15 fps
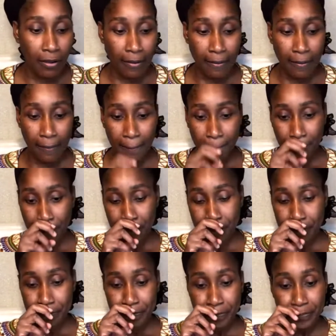Um,
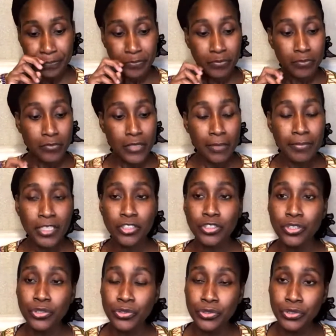Make
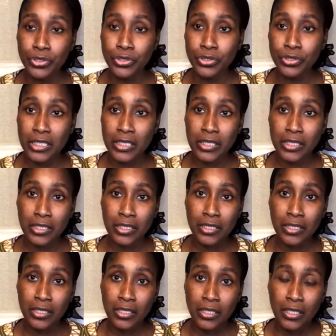sure the